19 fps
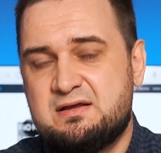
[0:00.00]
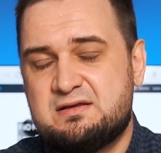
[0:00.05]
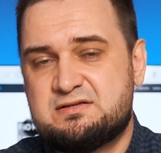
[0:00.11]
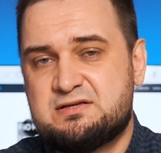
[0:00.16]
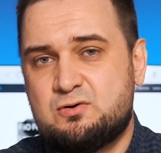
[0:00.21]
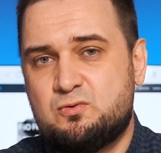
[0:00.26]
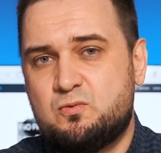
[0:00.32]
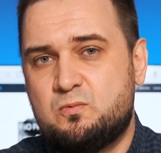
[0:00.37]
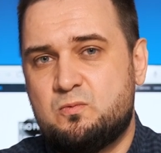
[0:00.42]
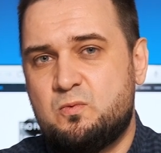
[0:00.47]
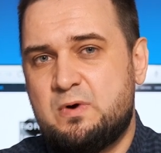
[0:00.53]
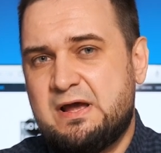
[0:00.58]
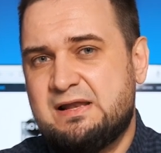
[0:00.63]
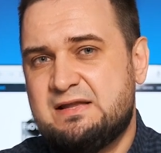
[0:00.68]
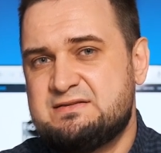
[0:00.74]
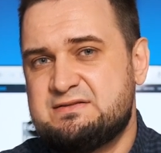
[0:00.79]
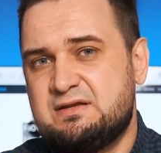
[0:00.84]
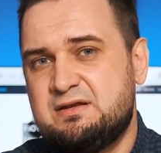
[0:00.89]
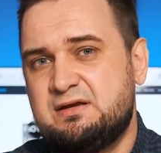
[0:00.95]
So while
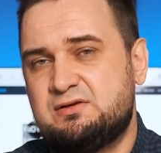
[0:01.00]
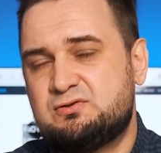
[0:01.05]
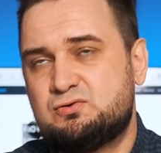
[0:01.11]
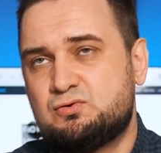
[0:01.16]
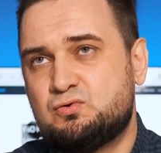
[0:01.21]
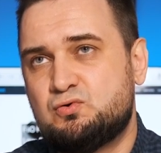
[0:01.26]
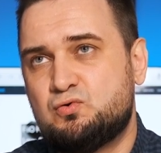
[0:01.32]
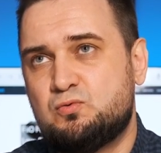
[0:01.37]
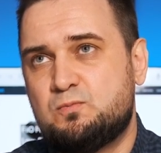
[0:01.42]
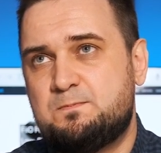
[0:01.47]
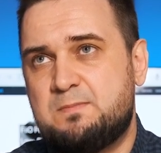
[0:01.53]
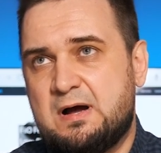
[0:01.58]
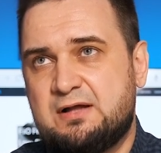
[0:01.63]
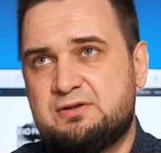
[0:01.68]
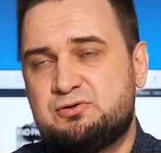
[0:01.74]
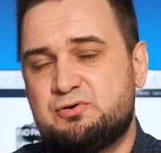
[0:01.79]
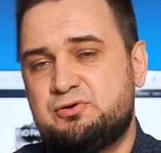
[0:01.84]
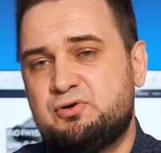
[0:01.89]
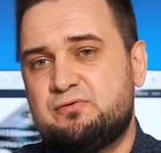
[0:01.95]
listening to
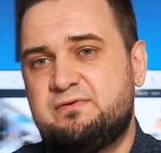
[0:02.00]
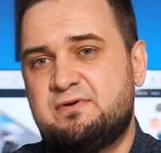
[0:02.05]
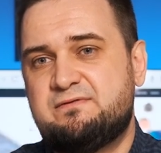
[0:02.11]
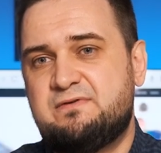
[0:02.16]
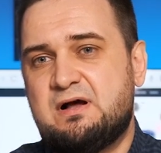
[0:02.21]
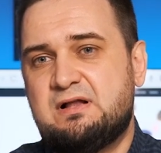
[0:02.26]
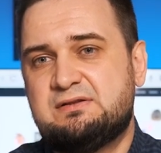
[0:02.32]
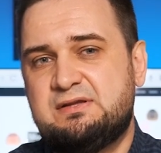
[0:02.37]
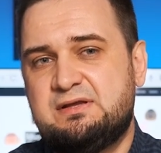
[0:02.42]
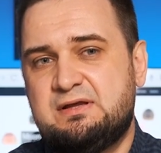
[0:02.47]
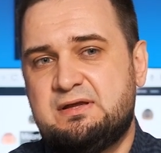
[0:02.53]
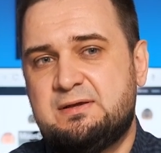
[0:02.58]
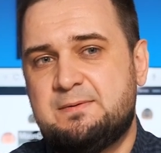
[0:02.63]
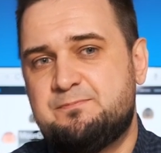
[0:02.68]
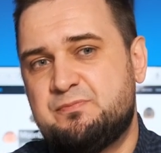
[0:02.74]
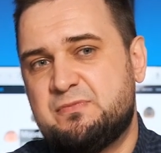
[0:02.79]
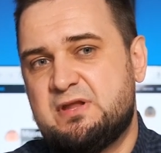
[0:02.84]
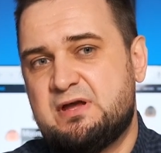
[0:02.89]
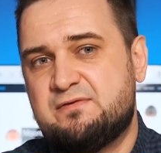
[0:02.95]
Antonio Vivaldi,
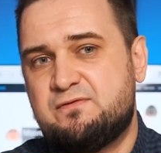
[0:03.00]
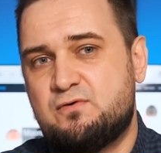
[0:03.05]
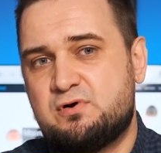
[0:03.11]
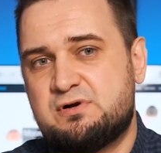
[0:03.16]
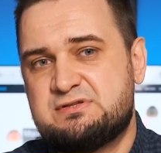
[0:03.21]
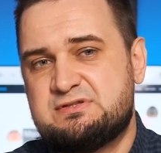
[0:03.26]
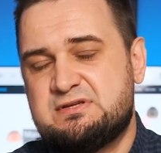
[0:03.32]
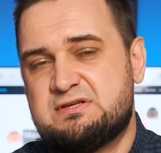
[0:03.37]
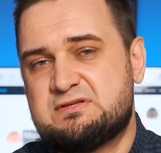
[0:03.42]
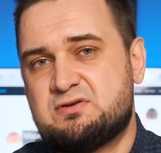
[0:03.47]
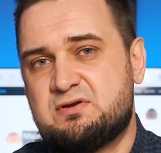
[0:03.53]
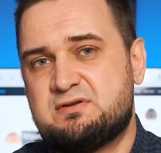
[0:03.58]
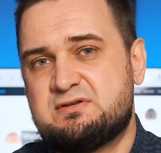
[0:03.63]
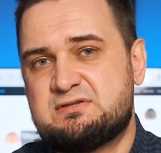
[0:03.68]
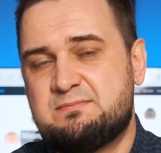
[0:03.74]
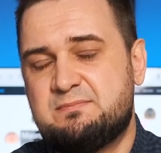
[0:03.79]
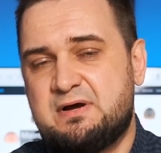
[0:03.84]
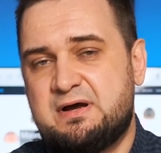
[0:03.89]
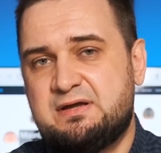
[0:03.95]
The Four
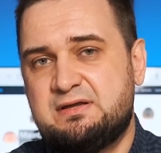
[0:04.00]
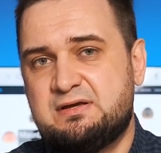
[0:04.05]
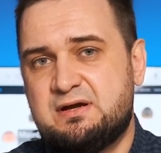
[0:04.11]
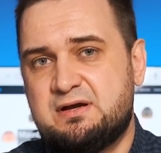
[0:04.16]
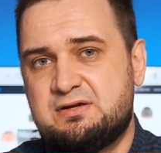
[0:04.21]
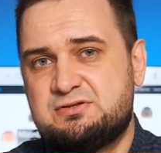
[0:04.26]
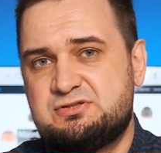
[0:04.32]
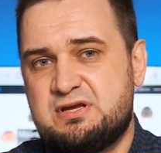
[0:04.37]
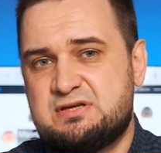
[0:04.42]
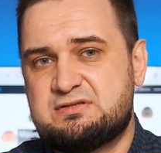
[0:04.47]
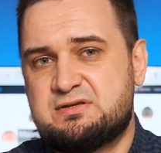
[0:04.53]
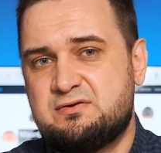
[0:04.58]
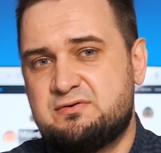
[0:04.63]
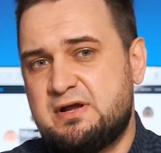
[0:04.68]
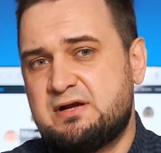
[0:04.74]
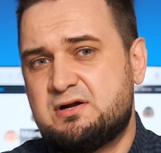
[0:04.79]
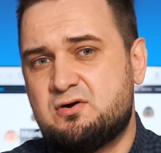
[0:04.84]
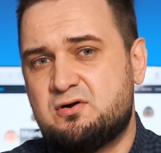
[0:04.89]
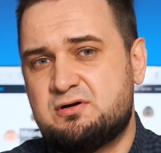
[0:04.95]
Seasons by Chesky
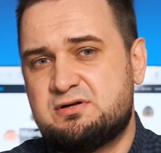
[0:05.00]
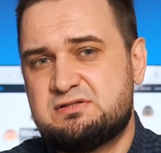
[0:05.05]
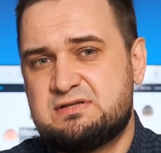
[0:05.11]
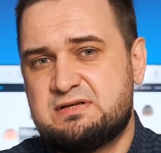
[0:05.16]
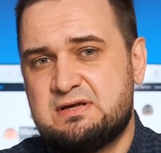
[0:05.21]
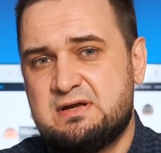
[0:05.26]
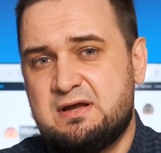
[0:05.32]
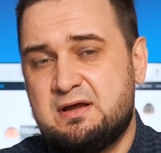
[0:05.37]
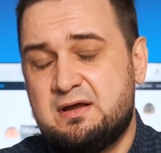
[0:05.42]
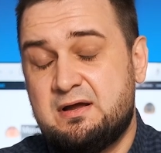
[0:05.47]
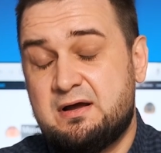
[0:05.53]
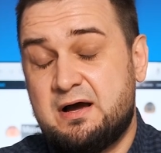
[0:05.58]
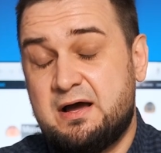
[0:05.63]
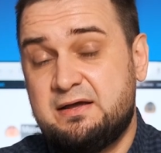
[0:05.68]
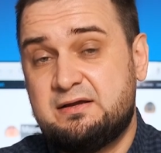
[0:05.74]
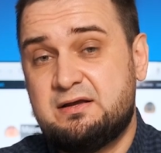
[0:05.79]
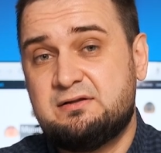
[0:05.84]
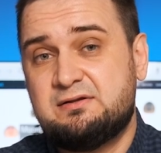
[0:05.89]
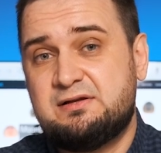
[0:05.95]
Records,
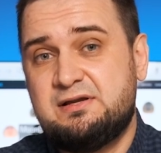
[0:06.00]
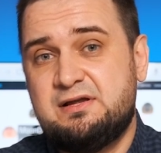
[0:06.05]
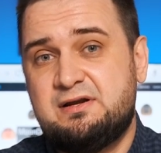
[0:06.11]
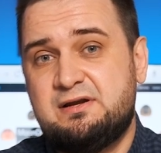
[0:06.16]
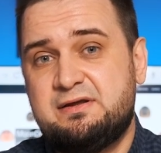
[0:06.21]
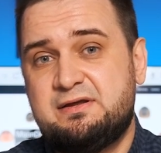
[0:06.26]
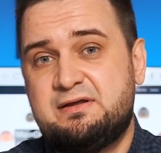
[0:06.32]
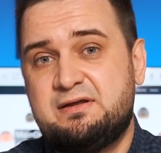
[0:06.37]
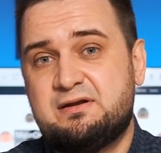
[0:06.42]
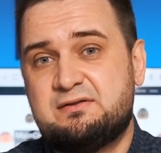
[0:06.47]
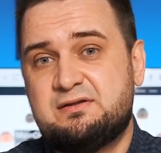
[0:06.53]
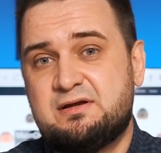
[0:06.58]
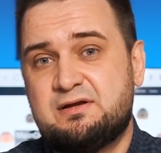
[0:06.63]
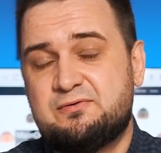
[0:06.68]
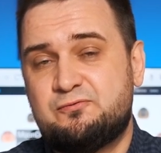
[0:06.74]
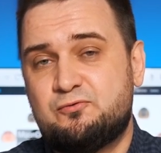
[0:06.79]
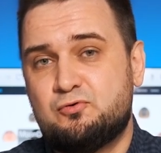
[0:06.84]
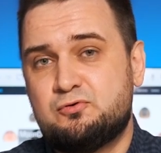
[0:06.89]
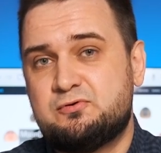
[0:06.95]
I can clearly hear
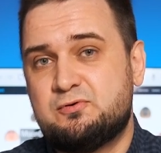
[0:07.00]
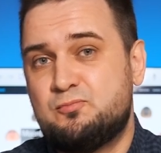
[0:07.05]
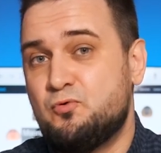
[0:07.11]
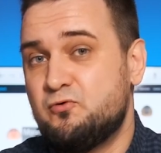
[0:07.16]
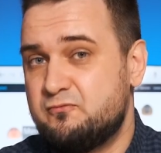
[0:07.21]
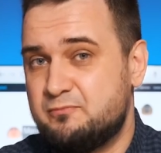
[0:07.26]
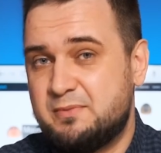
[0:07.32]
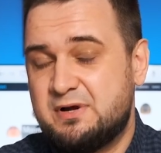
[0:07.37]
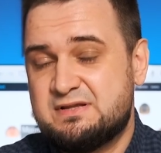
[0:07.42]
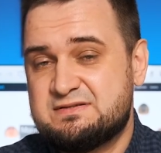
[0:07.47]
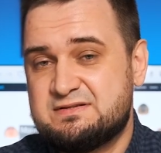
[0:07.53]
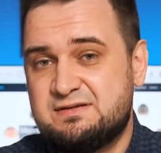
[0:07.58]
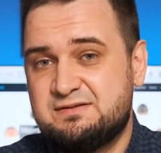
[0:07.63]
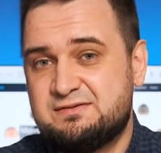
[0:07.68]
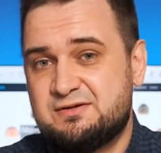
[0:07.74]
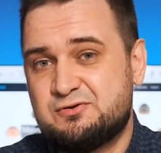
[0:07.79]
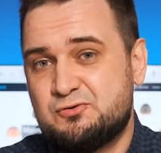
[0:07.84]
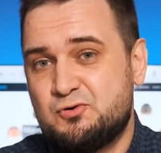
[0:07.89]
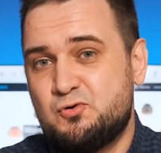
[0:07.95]
the foot movements
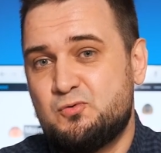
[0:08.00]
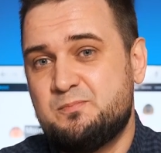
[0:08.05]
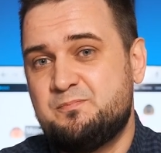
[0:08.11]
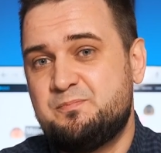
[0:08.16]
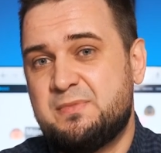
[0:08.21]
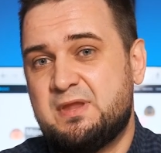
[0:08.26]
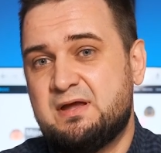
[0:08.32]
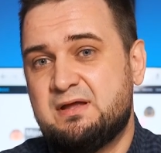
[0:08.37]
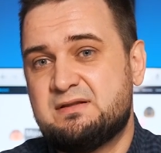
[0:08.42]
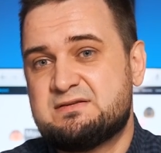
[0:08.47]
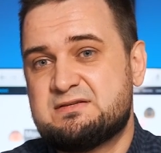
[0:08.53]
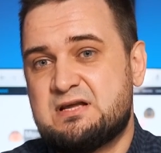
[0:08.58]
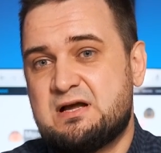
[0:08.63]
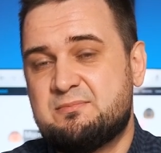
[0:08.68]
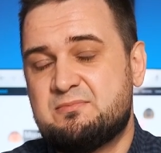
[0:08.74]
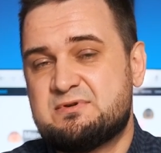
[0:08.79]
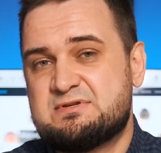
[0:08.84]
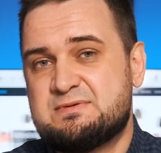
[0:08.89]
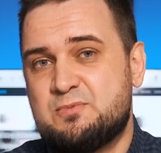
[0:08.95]
in the room and
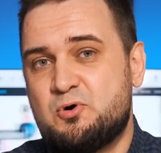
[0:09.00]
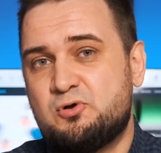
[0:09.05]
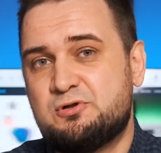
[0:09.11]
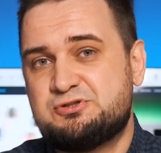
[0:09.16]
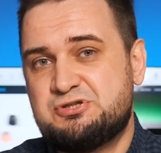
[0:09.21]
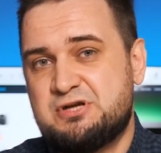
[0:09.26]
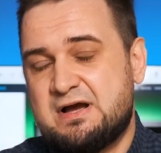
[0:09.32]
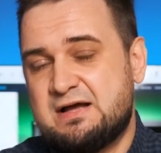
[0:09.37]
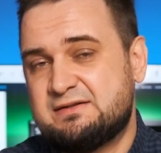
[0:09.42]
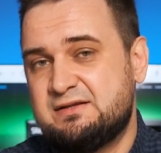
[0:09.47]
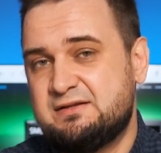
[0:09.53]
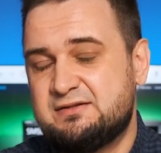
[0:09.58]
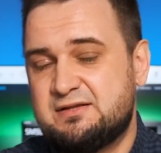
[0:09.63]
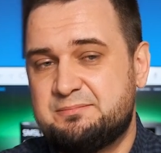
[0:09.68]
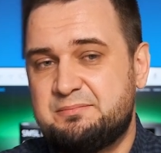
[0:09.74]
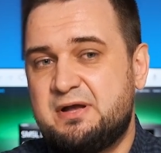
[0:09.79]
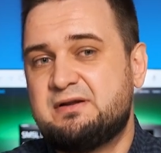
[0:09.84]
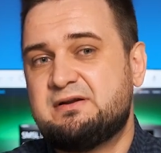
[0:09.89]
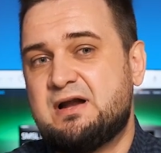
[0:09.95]
some small chat in
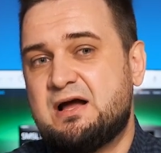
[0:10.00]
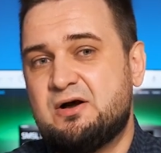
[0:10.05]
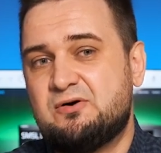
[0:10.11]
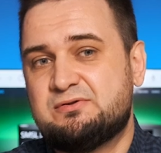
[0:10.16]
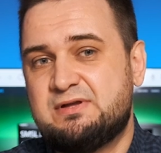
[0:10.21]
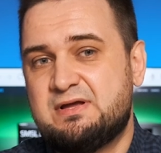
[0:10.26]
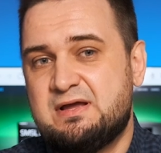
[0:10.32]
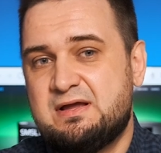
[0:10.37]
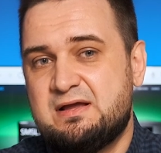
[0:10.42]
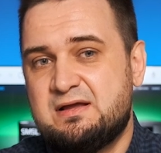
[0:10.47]
the background.